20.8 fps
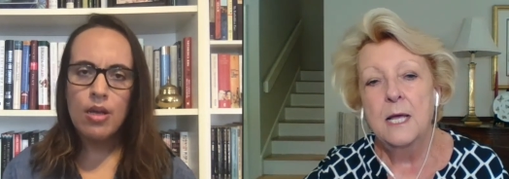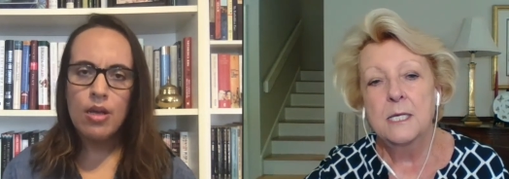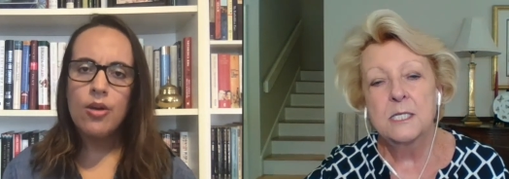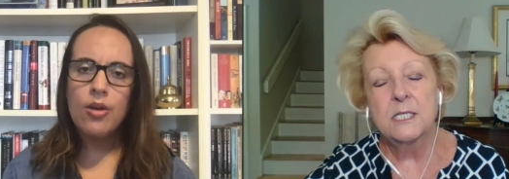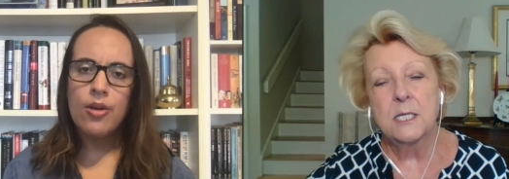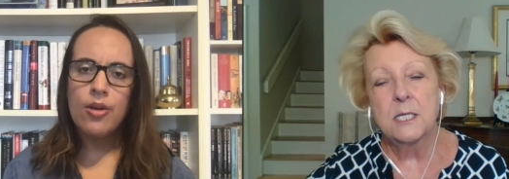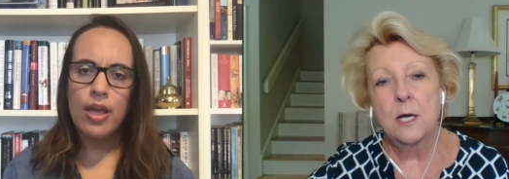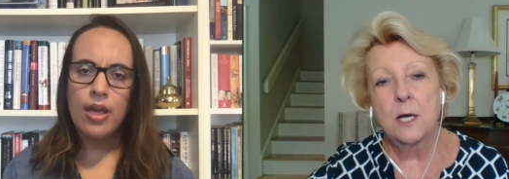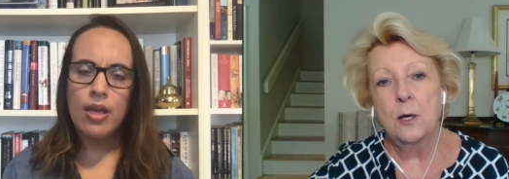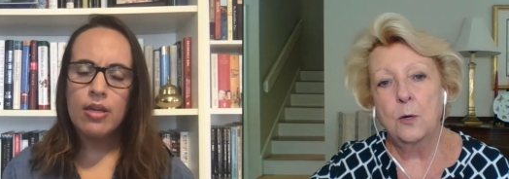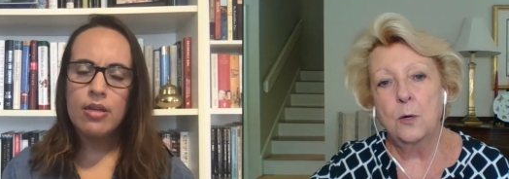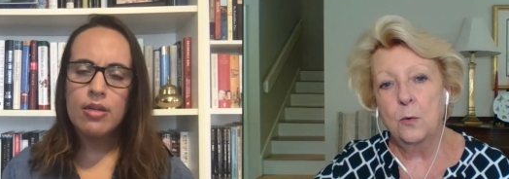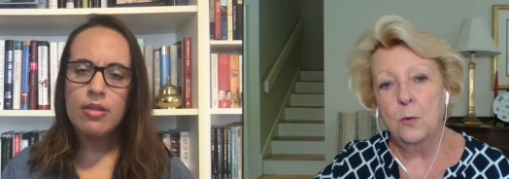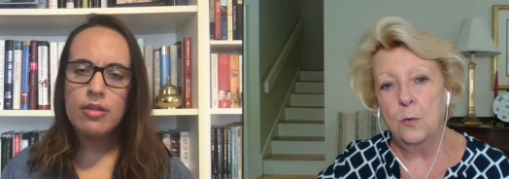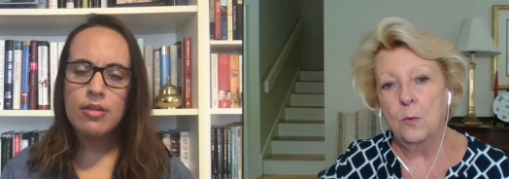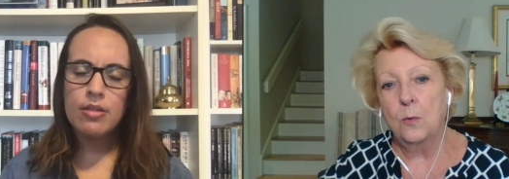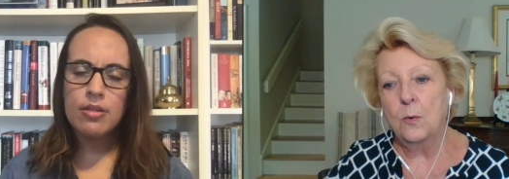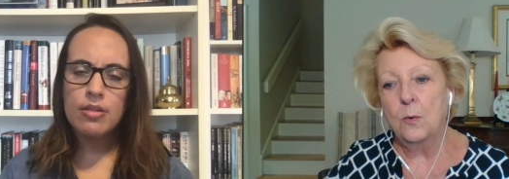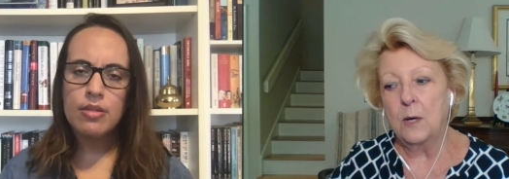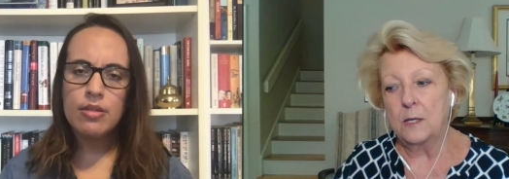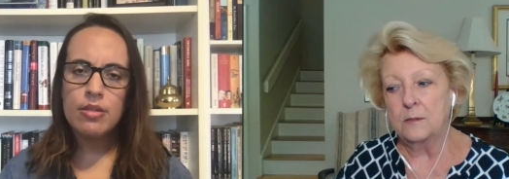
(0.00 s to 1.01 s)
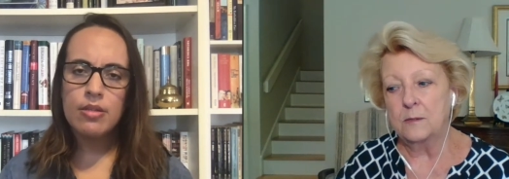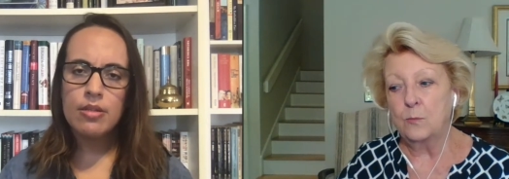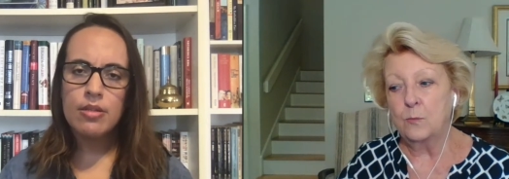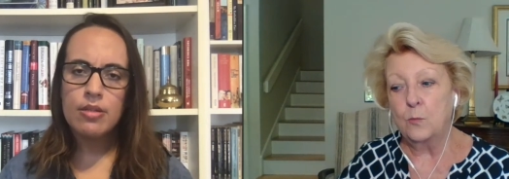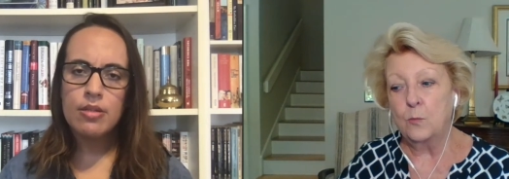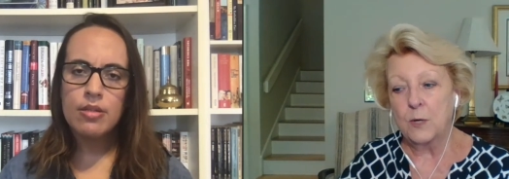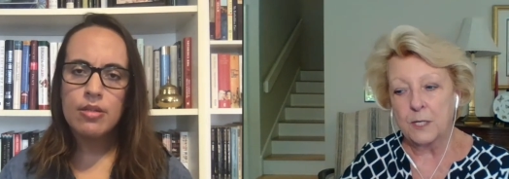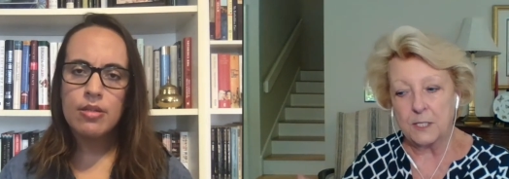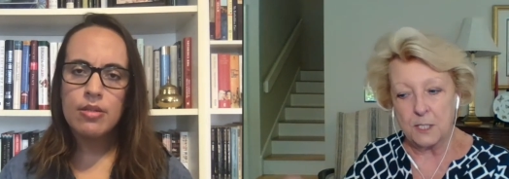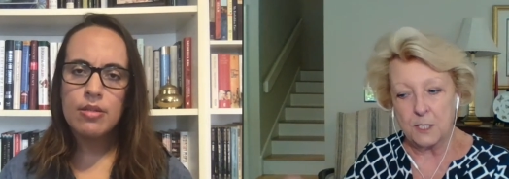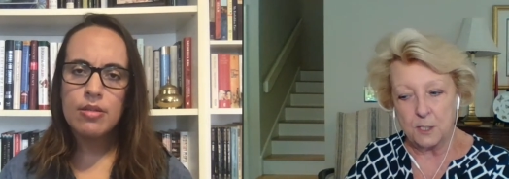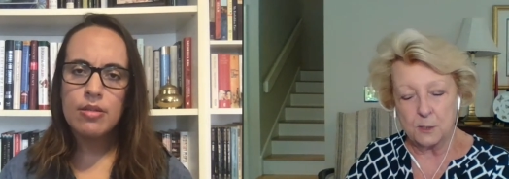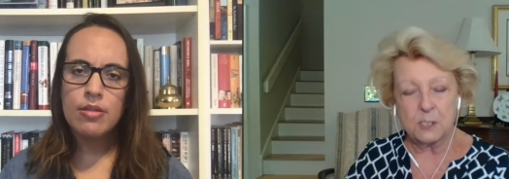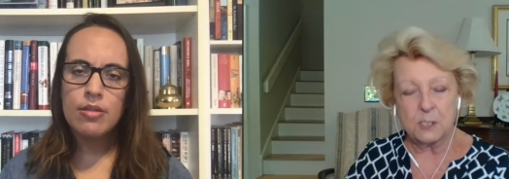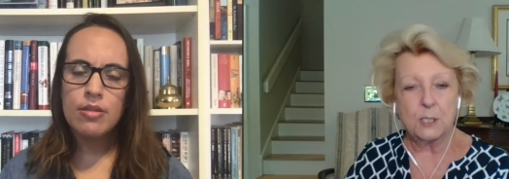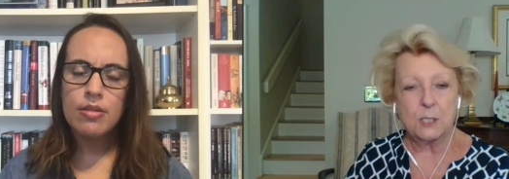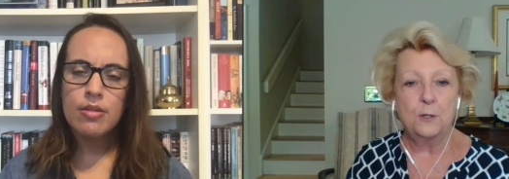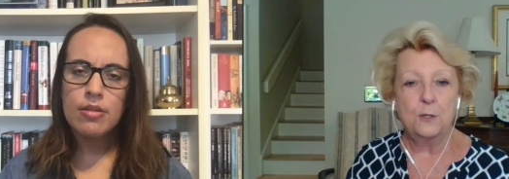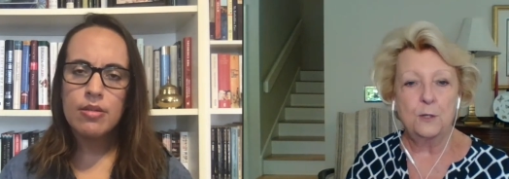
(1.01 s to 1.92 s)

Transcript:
Speaker 1: Okay. So um, we're going to use the